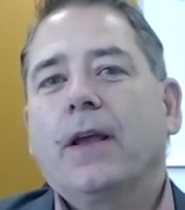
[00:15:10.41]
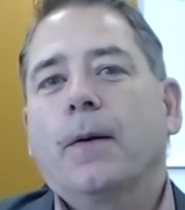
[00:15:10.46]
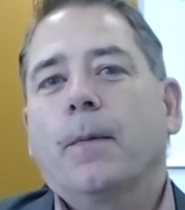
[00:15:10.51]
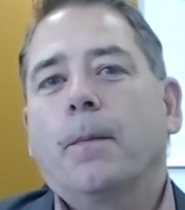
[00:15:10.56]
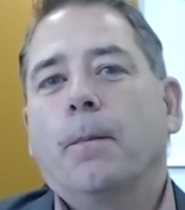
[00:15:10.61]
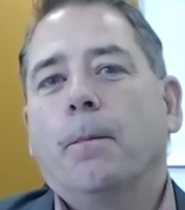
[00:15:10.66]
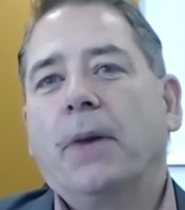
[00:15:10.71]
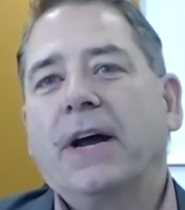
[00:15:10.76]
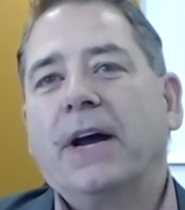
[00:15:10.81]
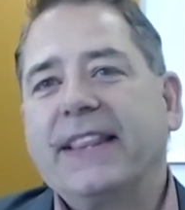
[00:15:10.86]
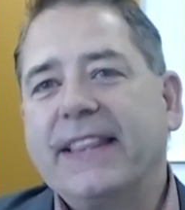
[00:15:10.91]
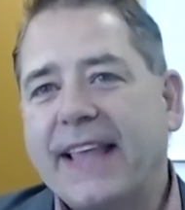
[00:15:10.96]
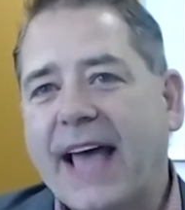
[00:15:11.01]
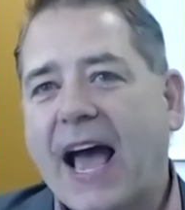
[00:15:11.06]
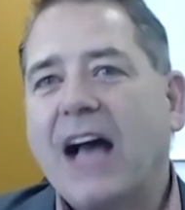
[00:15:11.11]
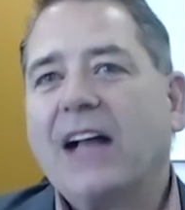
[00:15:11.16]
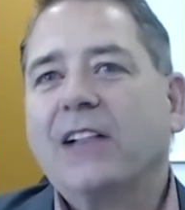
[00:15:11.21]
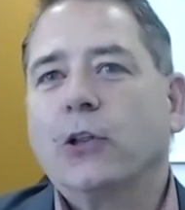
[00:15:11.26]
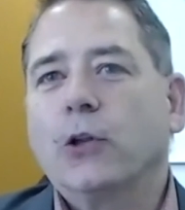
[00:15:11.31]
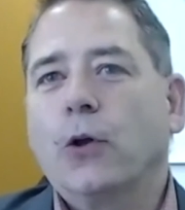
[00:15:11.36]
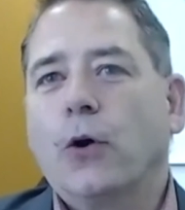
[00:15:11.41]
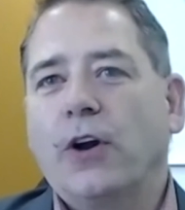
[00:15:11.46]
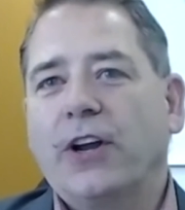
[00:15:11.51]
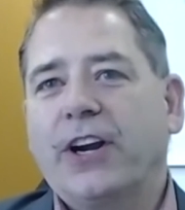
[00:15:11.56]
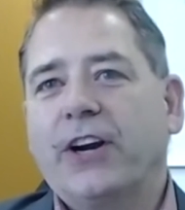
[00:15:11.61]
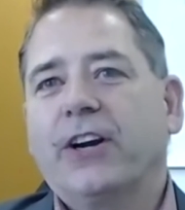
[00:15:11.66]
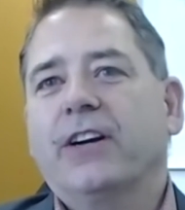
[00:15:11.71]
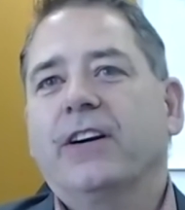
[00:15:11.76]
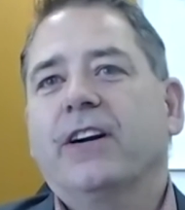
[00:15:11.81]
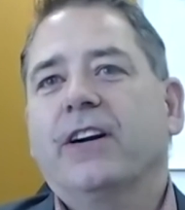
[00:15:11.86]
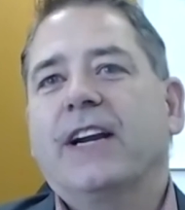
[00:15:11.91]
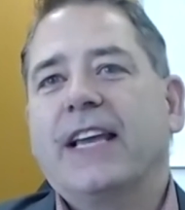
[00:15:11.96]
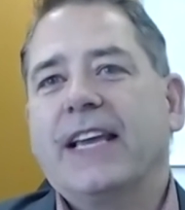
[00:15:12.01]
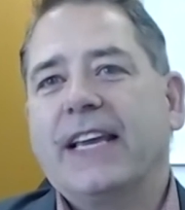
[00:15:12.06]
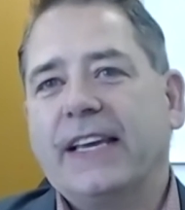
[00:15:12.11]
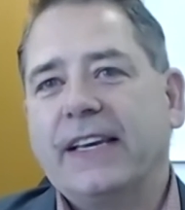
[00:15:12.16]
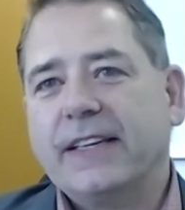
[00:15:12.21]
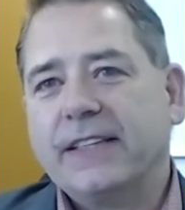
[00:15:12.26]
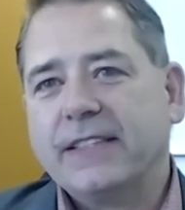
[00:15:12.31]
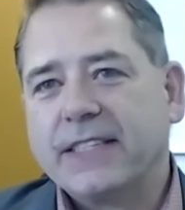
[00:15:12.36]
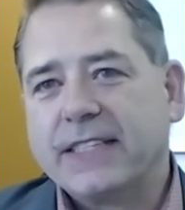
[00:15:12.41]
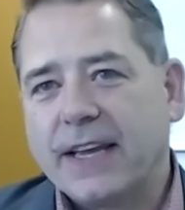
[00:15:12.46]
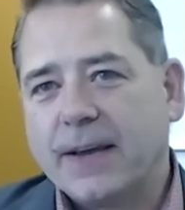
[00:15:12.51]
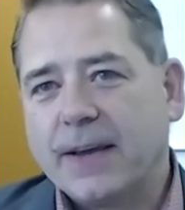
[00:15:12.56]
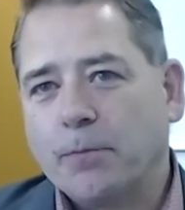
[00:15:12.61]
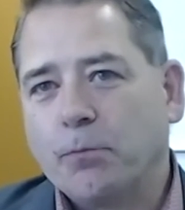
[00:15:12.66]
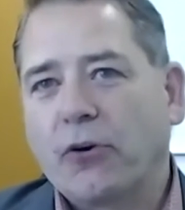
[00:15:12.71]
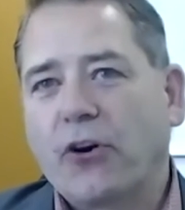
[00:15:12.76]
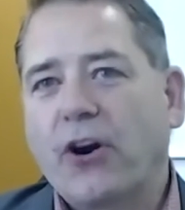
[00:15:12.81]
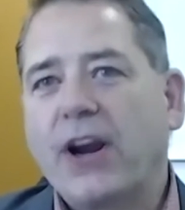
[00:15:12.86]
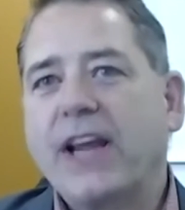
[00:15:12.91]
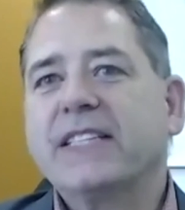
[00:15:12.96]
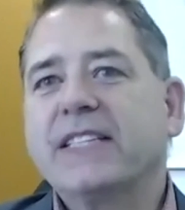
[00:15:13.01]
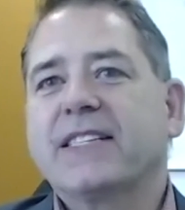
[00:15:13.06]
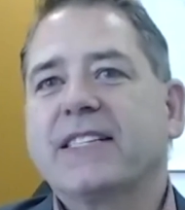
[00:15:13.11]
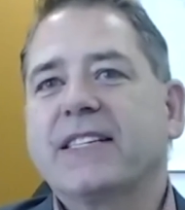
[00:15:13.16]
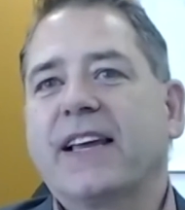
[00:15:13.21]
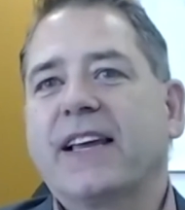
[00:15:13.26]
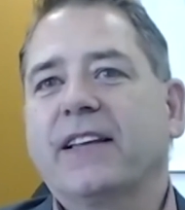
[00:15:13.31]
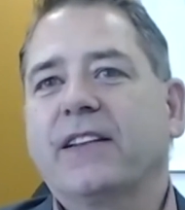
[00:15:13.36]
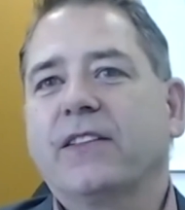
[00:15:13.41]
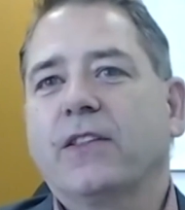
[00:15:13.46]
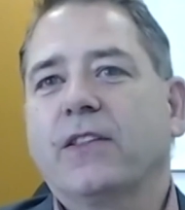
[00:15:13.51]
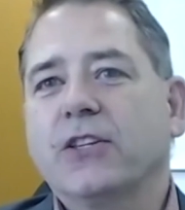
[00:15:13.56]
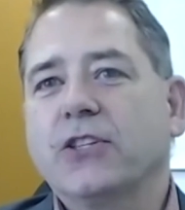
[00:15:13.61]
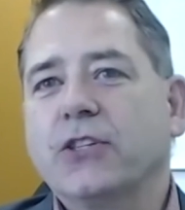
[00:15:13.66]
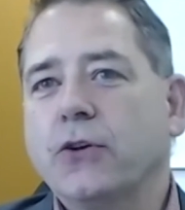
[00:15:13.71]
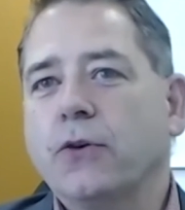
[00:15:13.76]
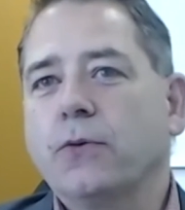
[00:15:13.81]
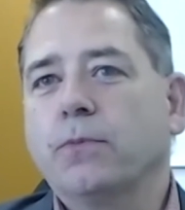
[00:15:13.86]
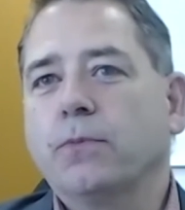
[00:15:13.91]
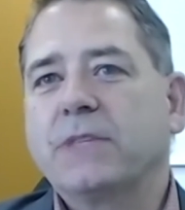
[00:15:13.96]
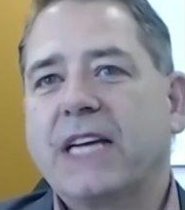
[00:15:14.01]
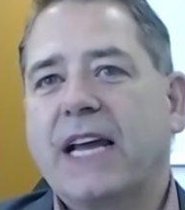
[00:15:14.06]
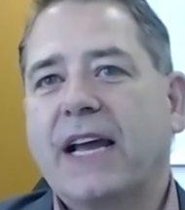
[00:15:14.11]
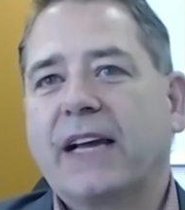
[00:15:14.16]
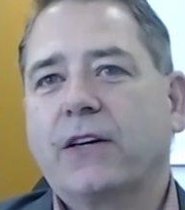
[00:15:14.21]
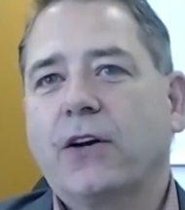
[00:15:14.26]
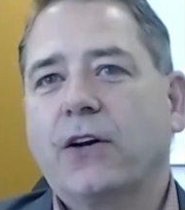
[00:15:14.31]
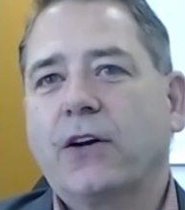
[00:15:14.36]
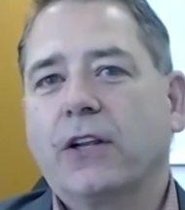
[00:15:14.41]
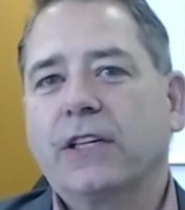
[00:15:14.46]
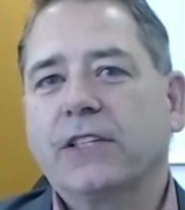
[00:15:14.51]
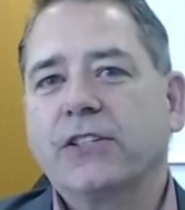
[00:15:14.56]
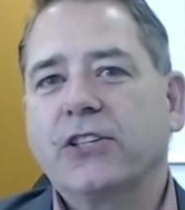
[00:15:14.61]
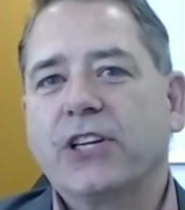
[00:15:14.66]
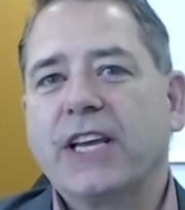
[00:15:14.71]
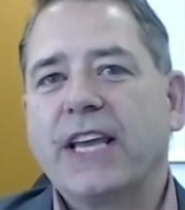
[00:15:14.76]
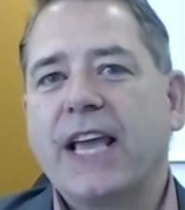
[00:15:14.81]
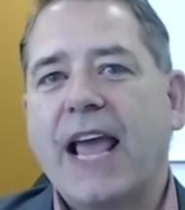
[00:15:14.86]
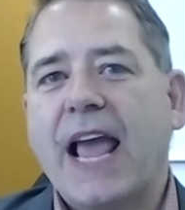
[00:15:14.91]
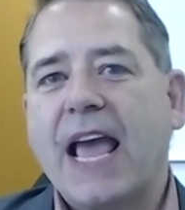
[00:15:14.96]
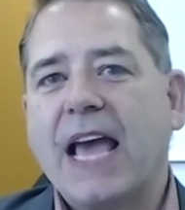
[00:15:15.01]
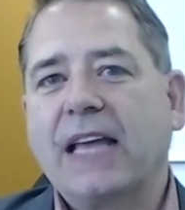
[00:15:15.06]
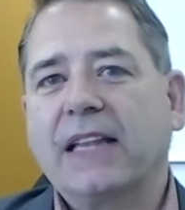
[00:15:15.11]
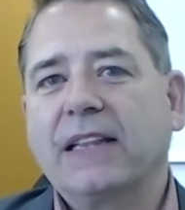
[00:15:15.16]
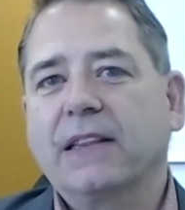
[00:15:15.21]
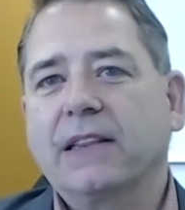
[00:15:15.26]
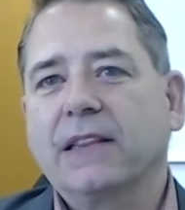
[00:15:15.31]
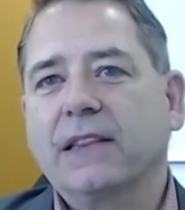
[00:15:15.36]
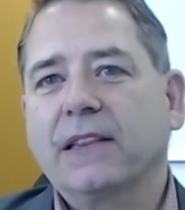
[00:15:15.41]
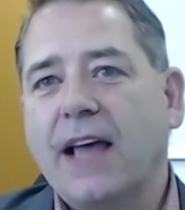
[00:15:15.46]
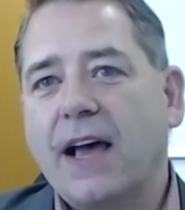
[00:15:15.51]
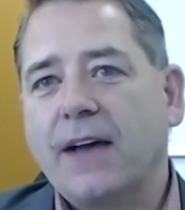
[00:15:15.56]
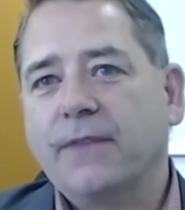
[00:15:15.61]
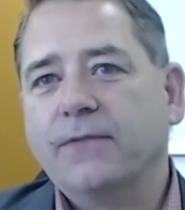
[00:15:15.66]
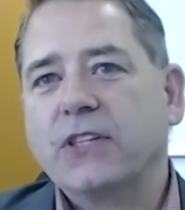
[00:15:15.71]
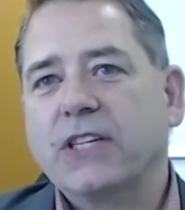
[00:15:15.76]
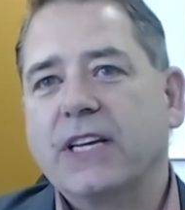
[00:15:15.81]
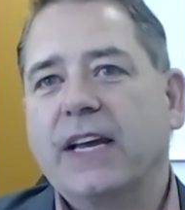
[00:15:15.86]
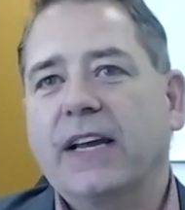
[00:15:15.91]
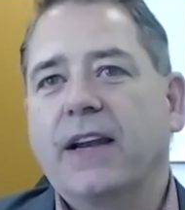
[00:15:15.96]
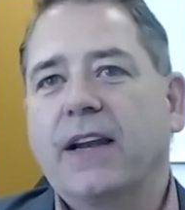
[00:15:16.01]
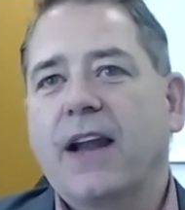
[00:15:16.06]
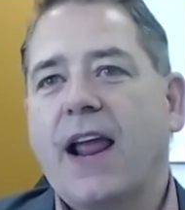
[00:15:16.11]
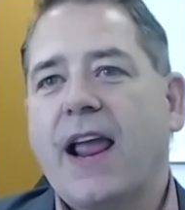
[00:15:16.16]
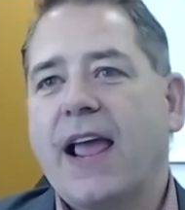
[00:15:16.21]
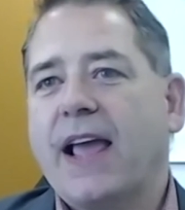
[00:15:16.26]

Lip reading: But that lawyer is embracing the Zoom technology and loves it,